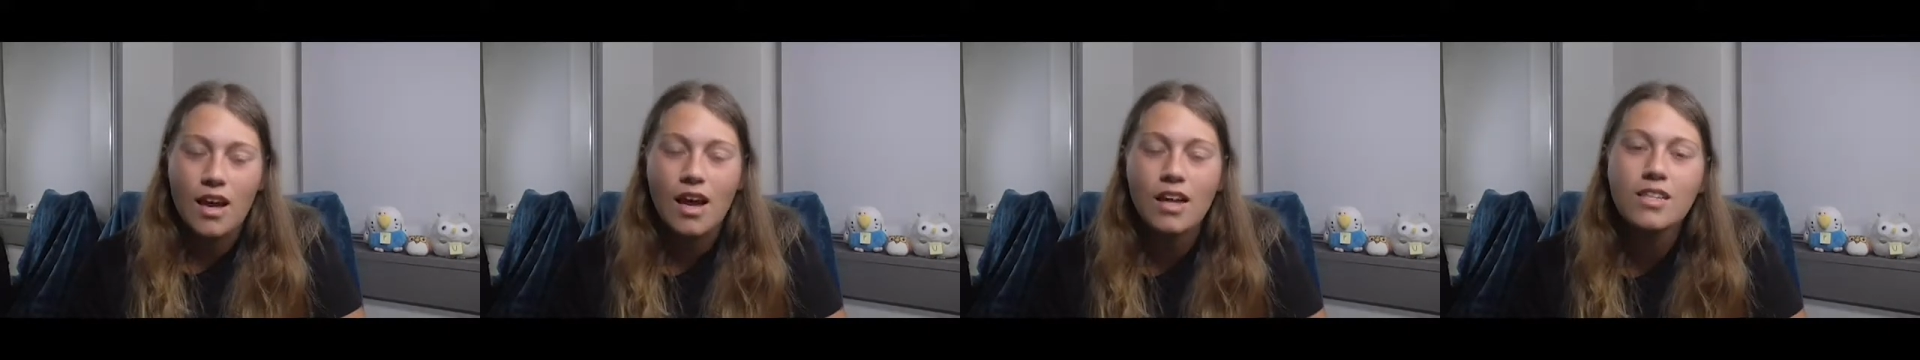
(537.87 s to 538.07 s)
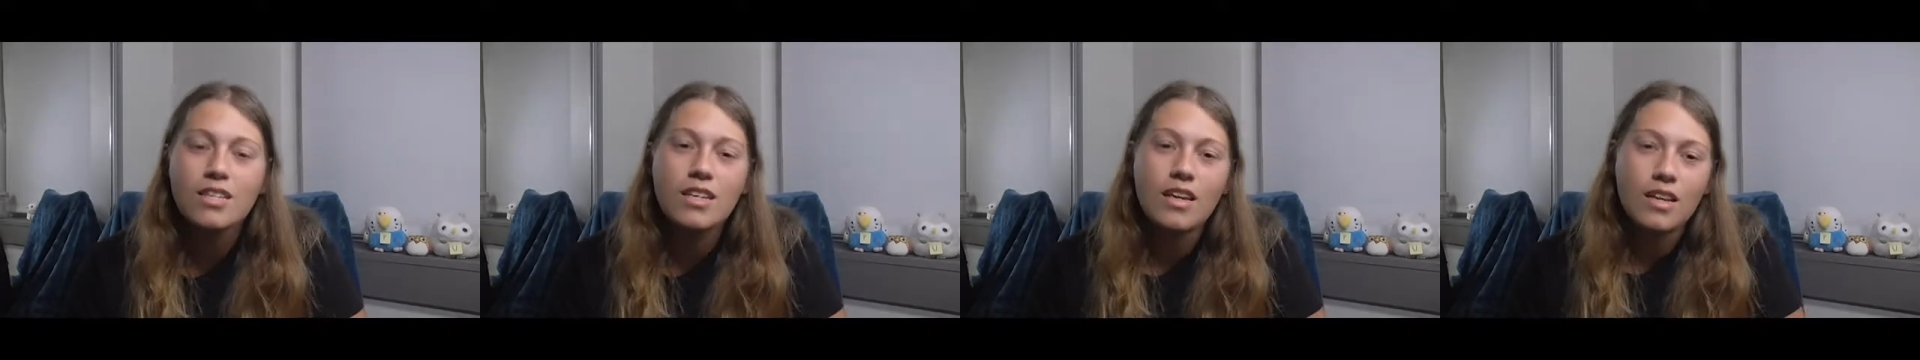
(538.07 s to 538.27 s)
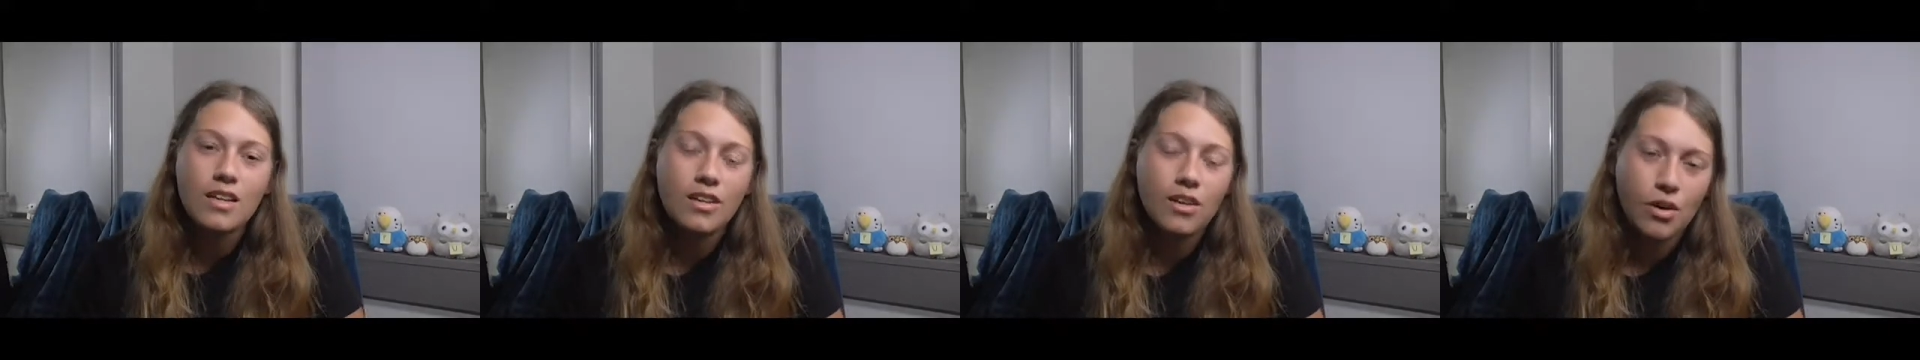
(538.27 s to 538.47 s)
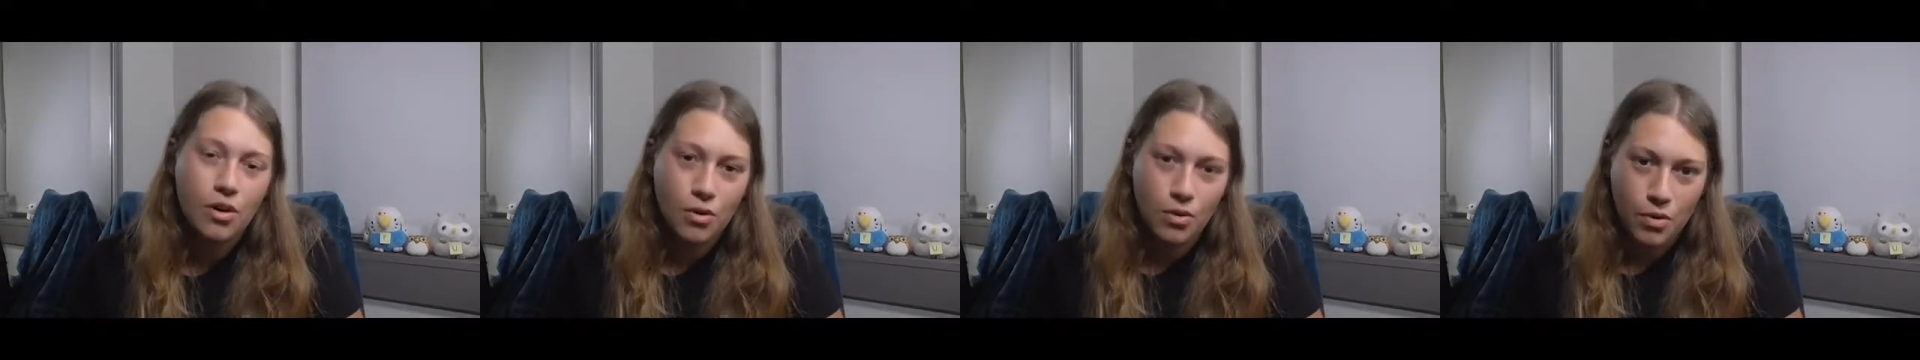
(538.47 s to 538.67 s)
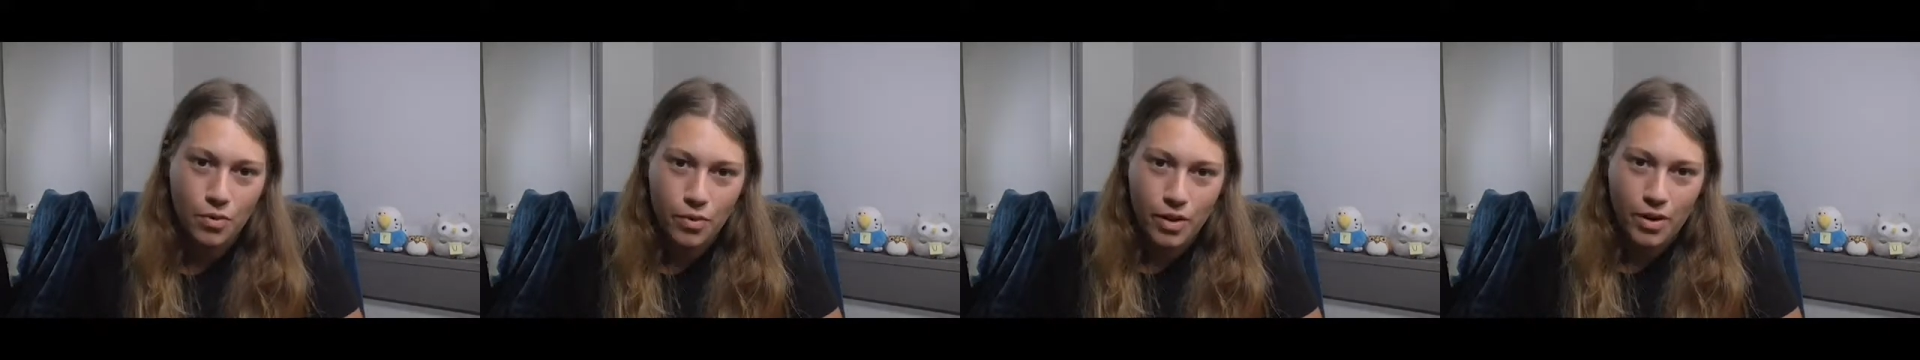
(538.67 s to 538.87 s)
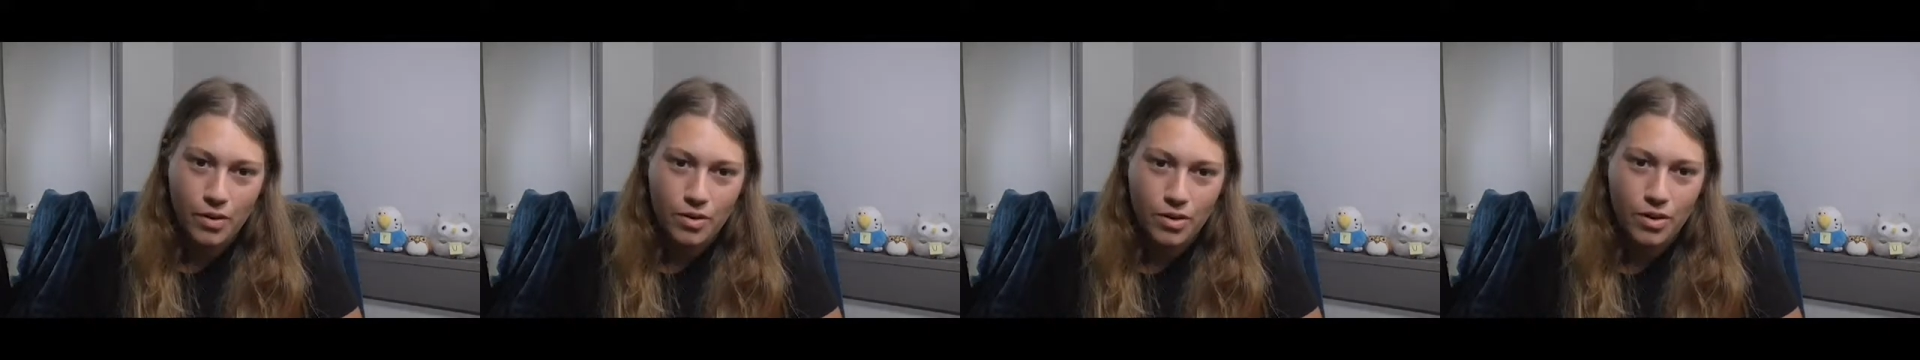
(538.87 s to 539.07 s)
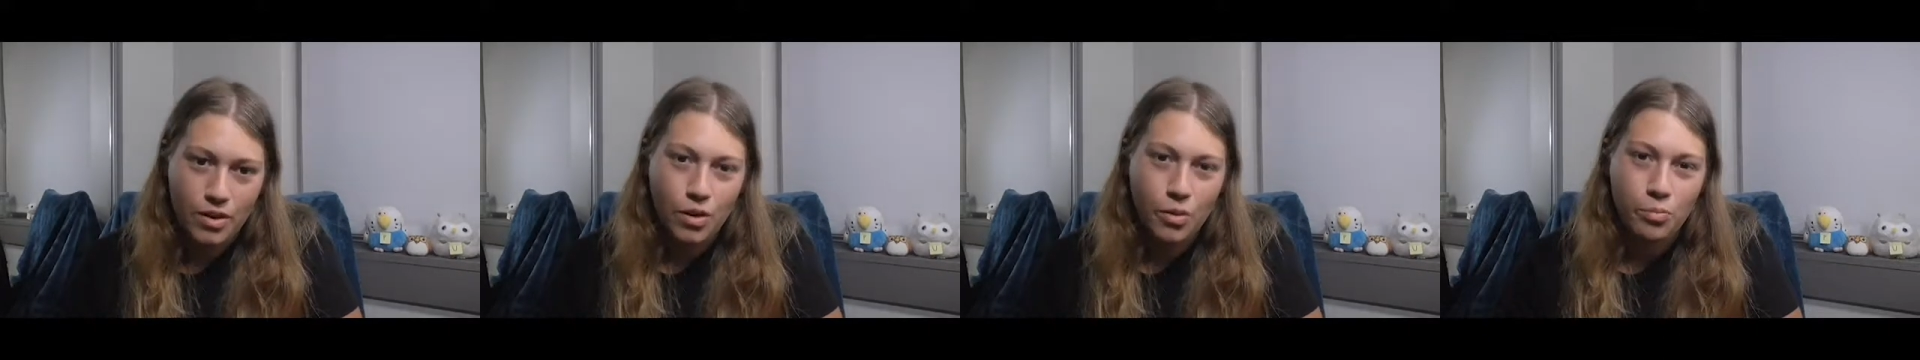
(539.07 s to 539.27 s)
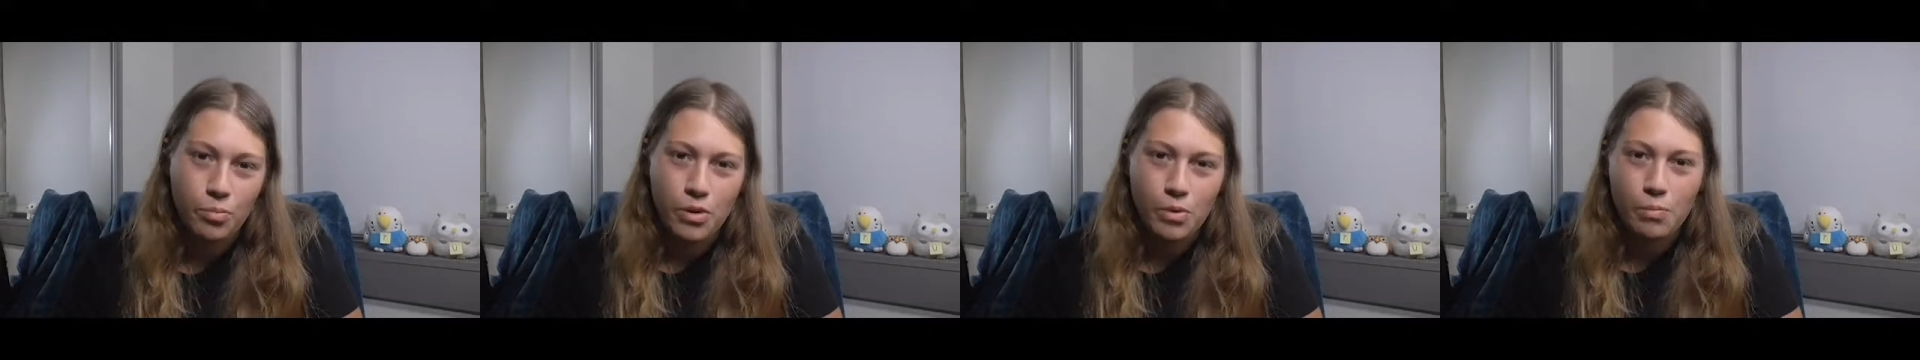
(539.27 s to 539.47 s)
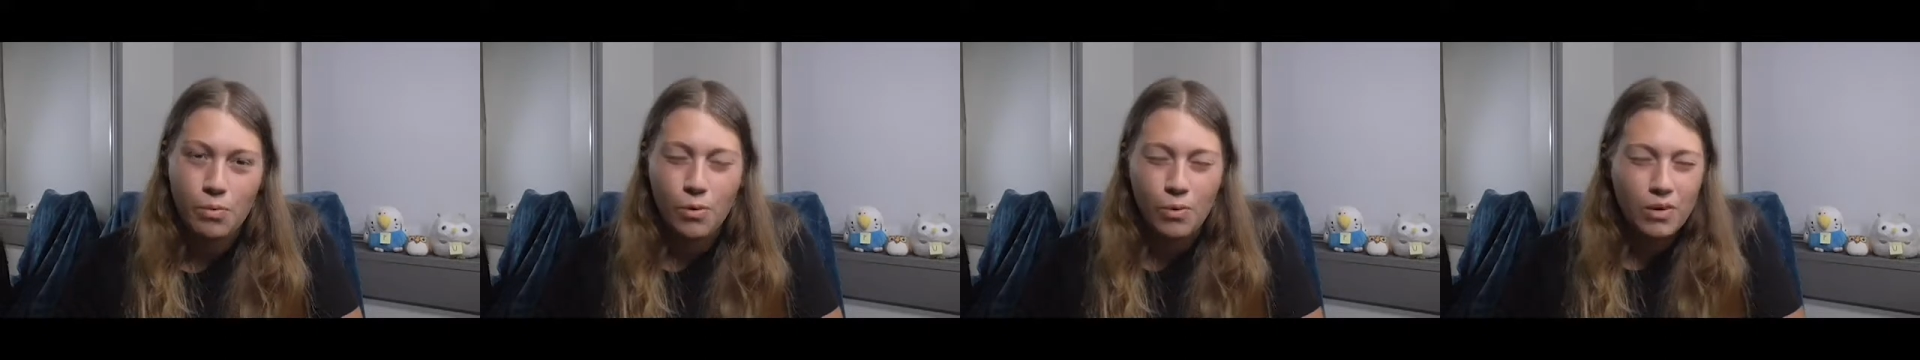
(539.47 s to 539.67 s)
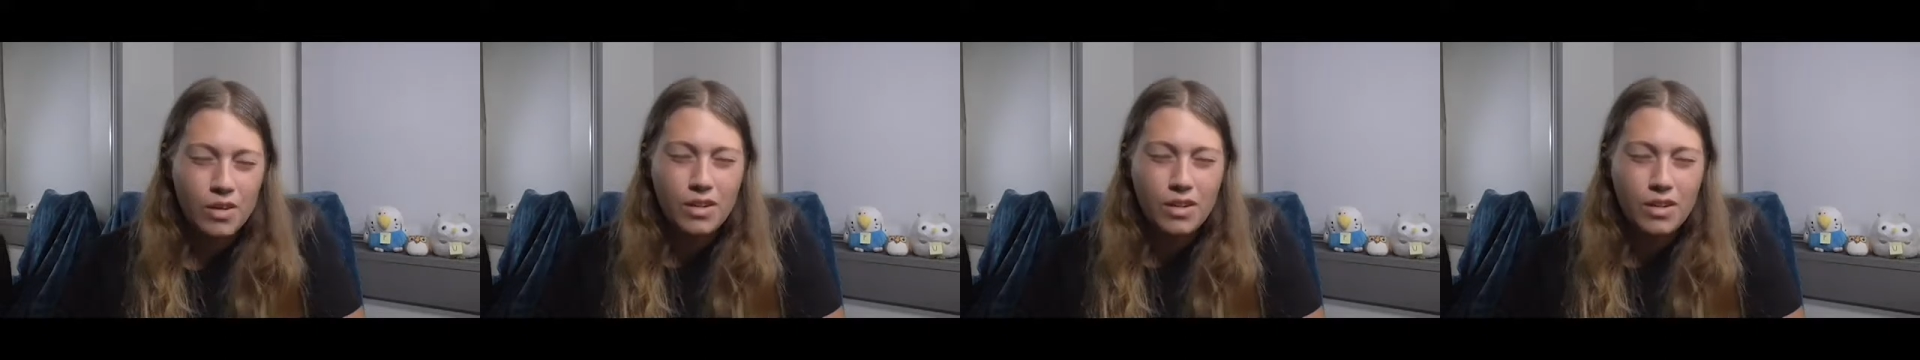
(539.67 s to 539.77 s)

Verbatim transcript: I did go around and help people